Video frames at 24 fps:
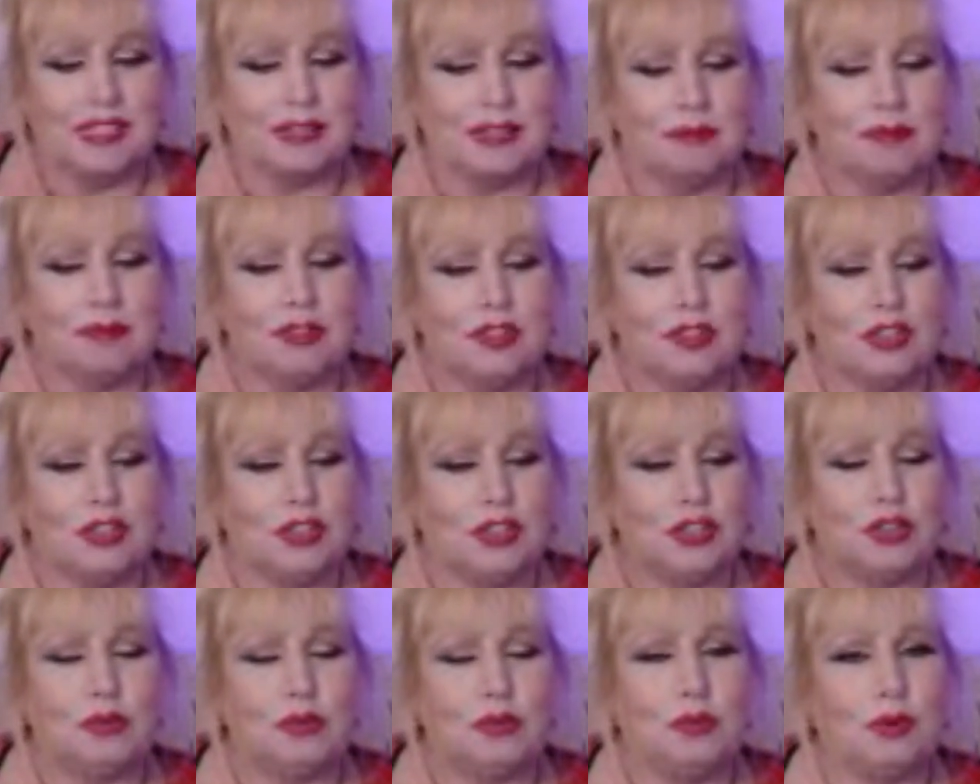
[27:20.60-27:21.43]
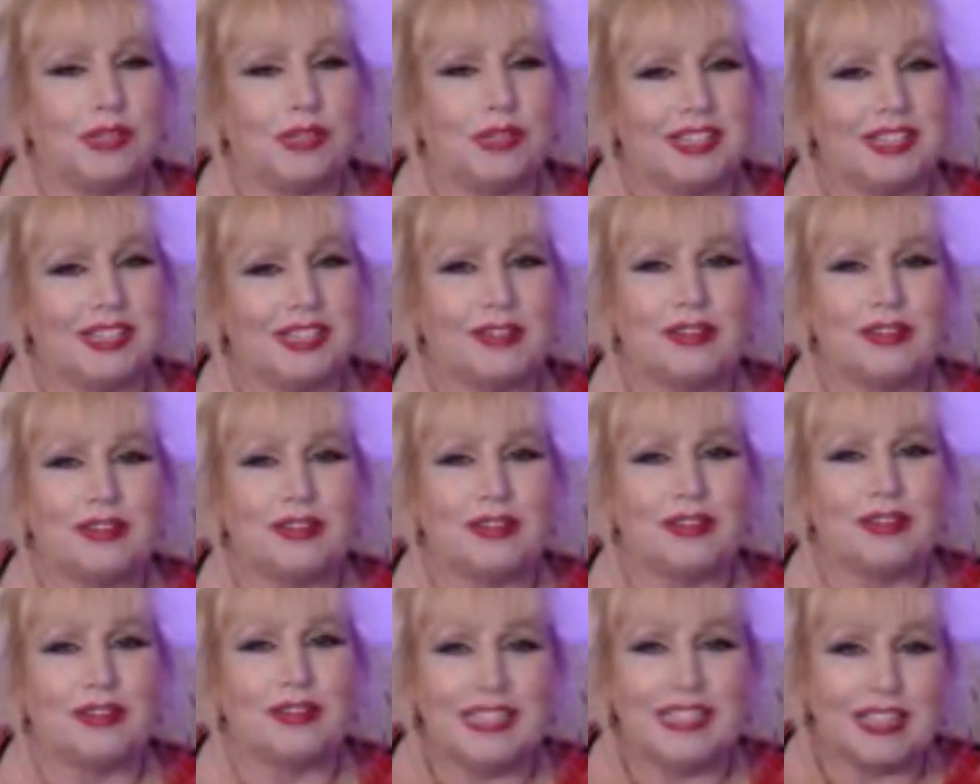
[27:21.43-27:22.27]
something that you wasn't
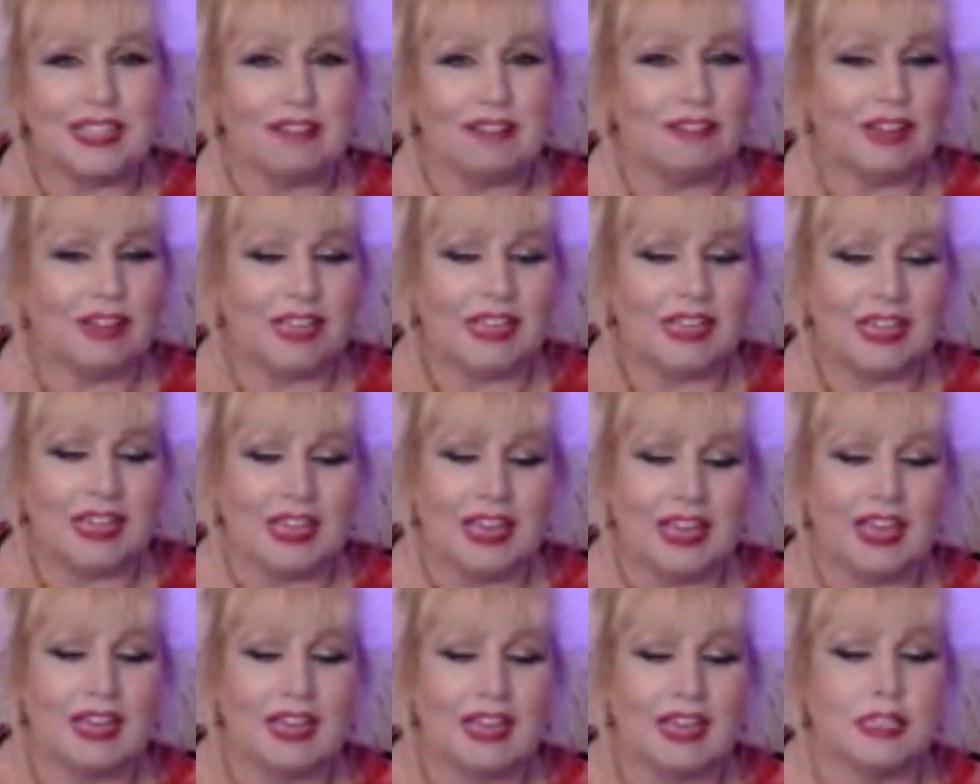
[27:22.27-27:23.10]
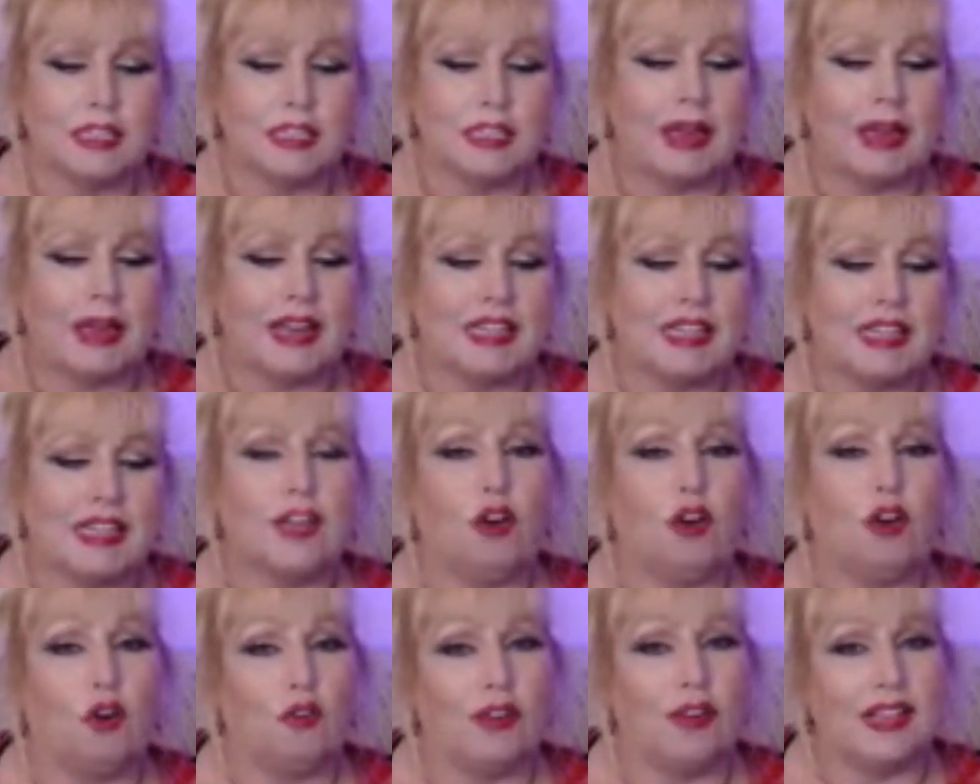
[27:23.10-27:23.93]
necessarily
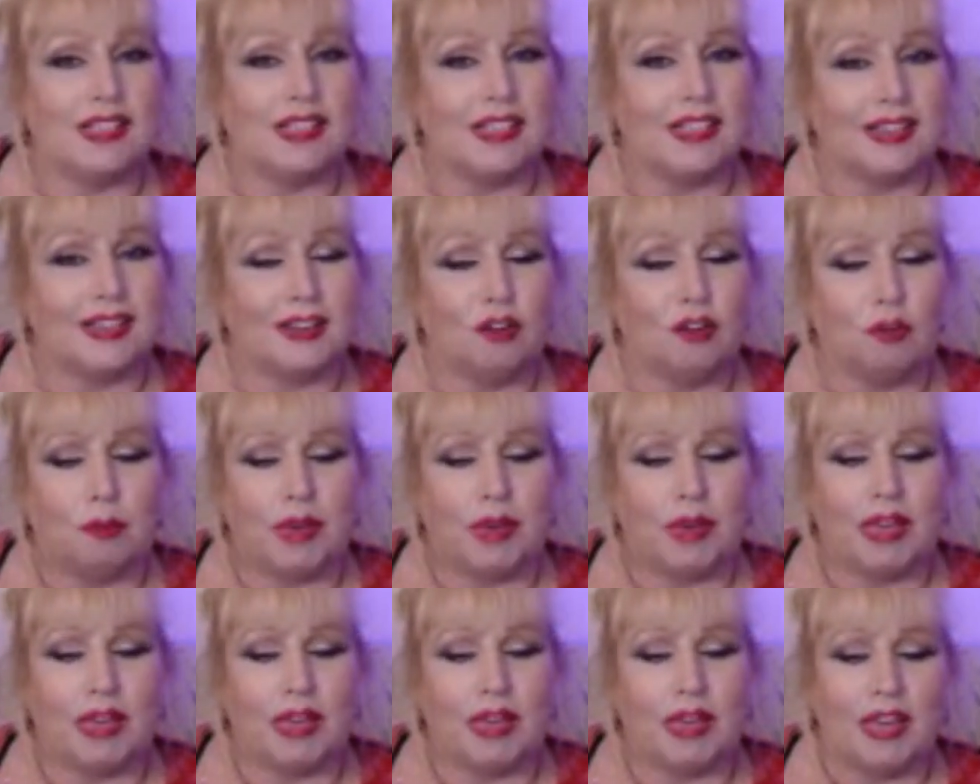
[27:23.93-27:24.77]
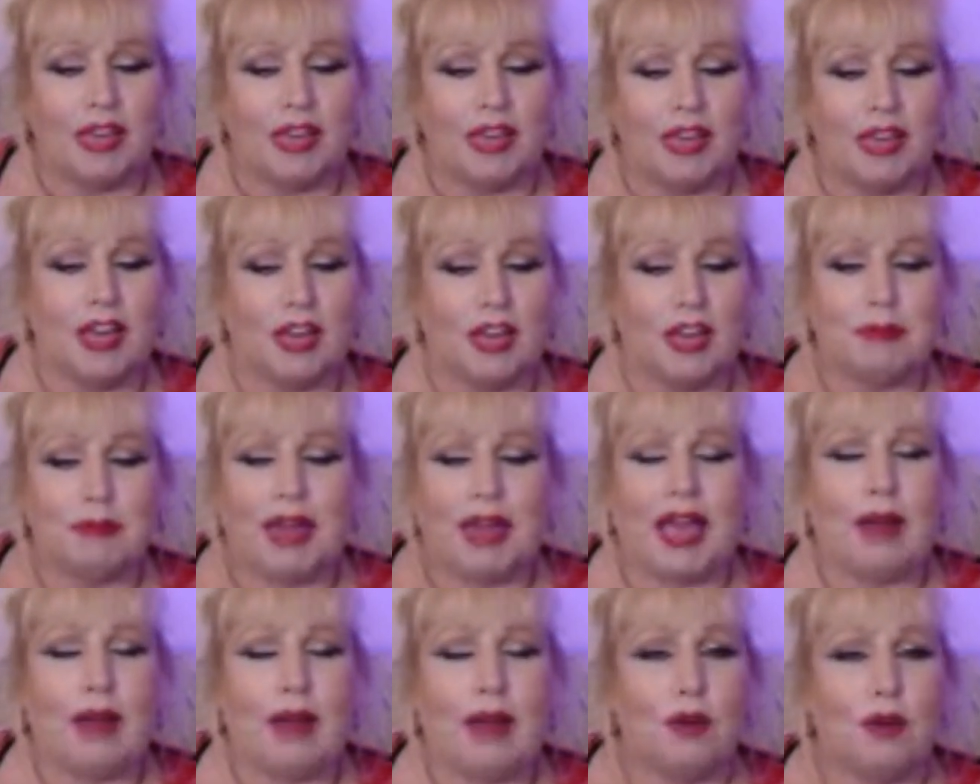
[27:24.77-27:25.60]
expecting, or it's a little bit
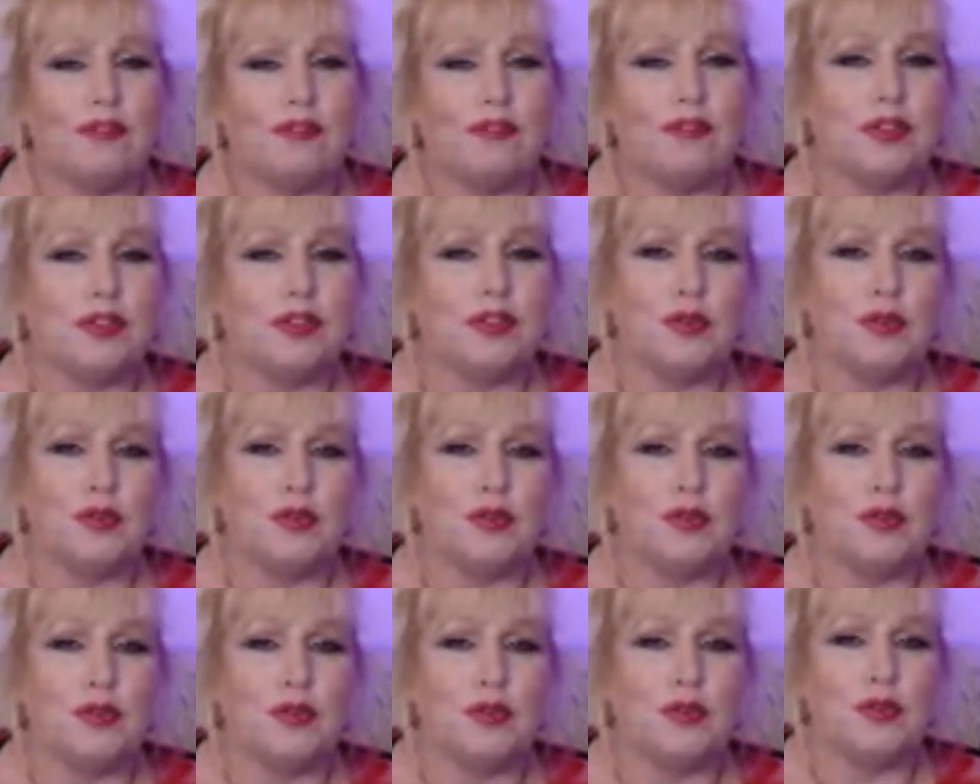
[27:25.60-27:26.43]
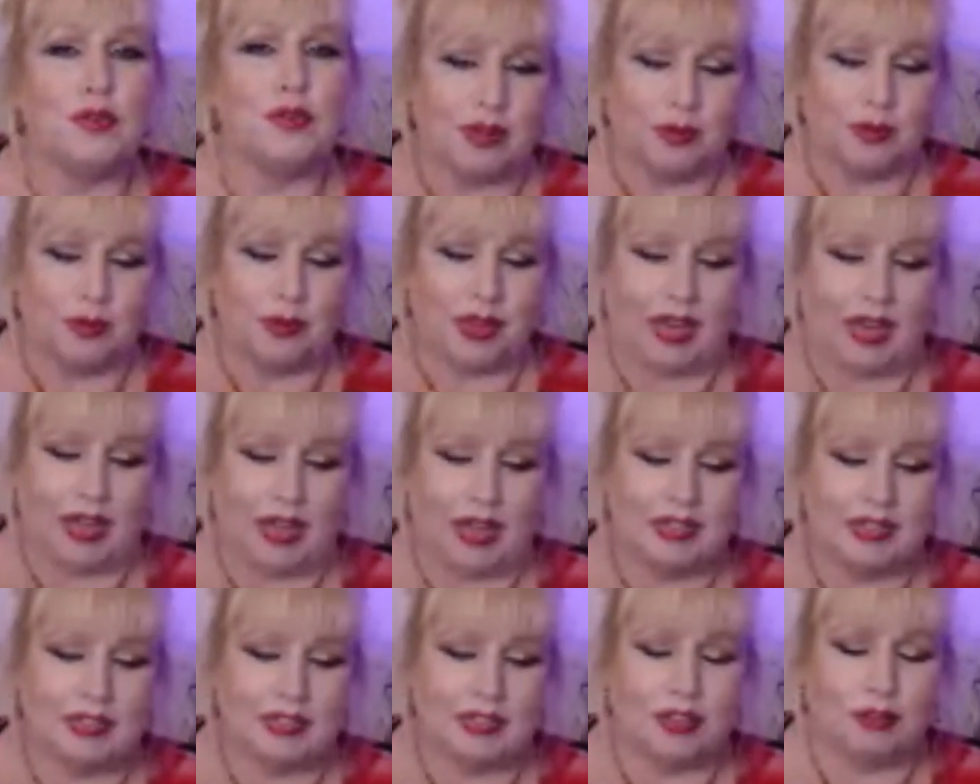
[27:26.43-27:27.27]
out of the normal.
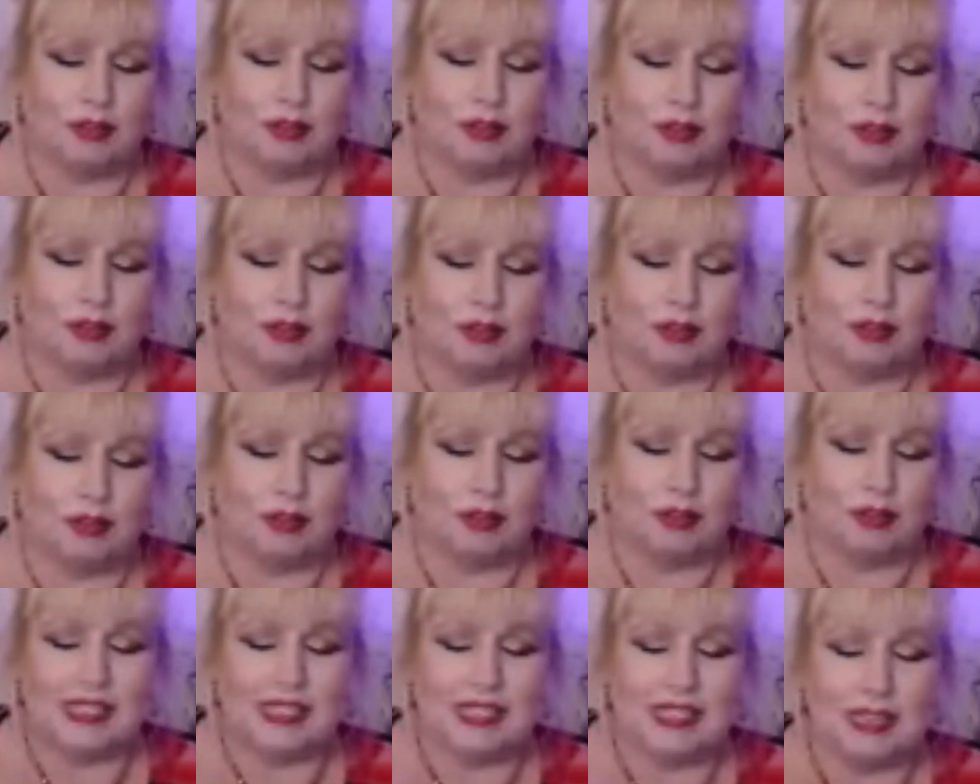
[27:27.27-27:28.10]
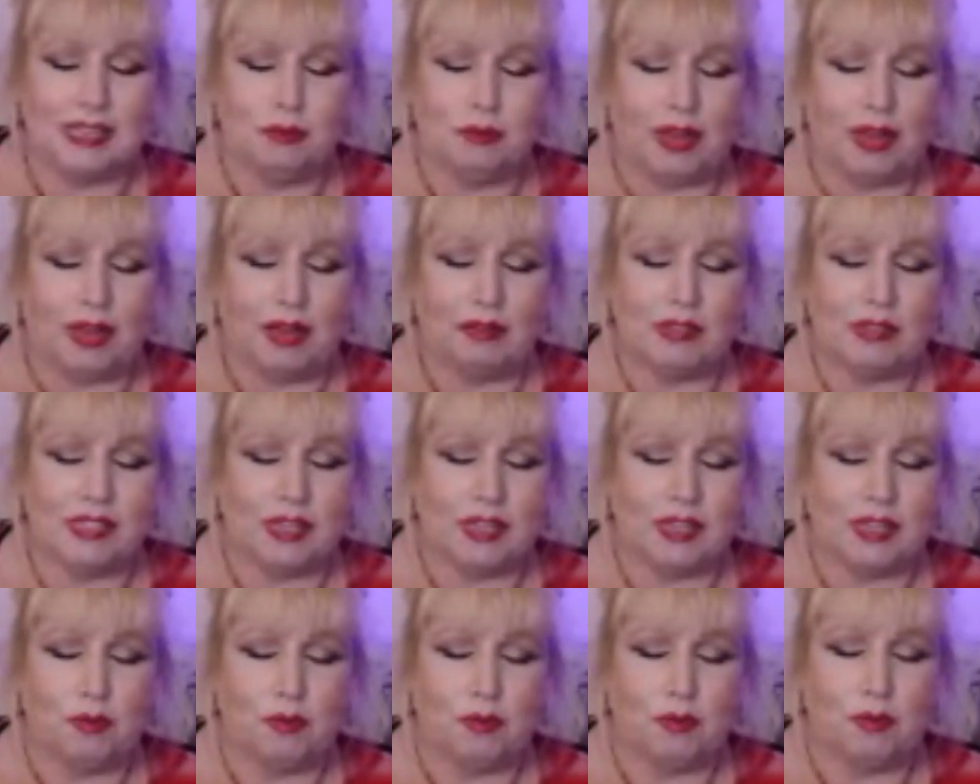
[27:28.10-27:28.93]
Okay, so let's see what
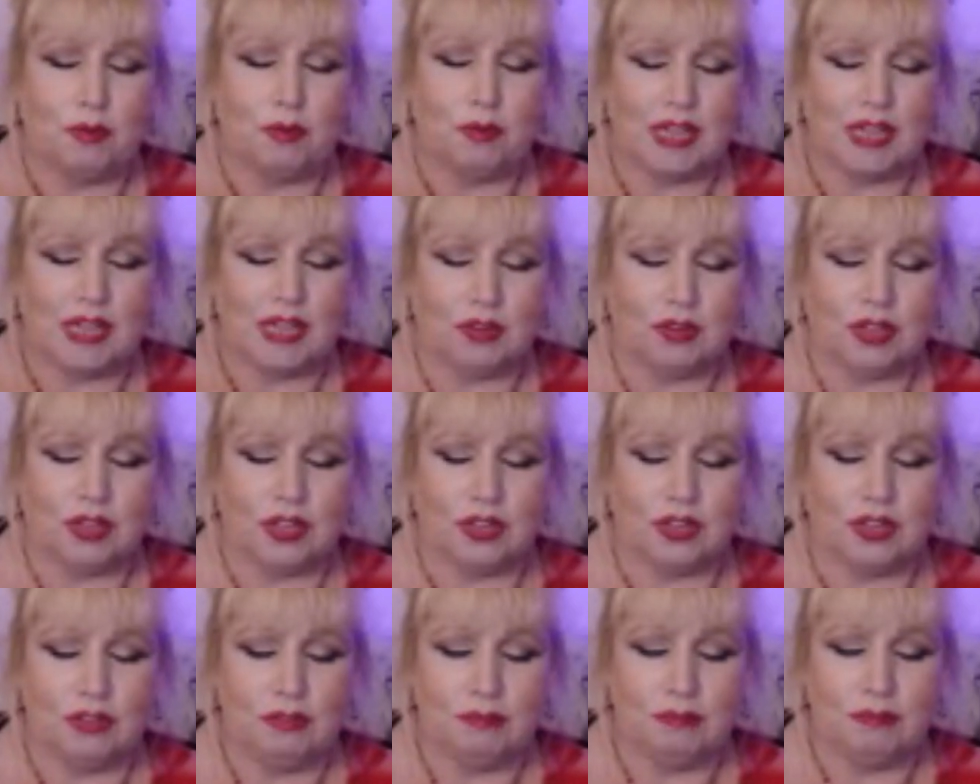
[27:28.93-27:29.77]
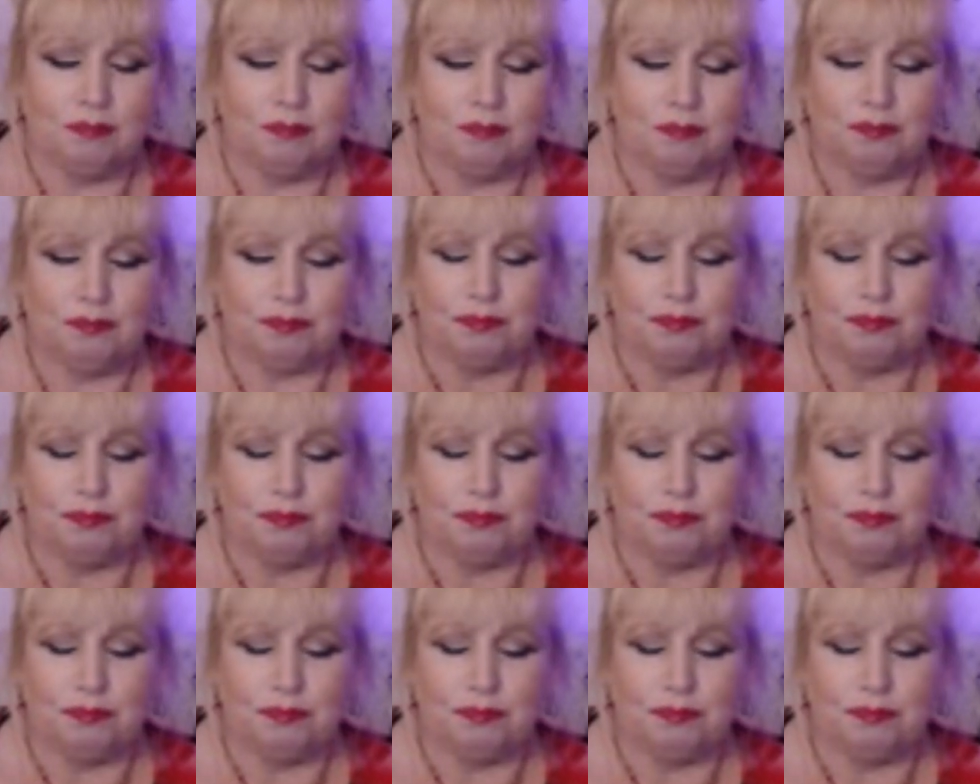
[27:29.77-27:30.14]
else they want to tell you.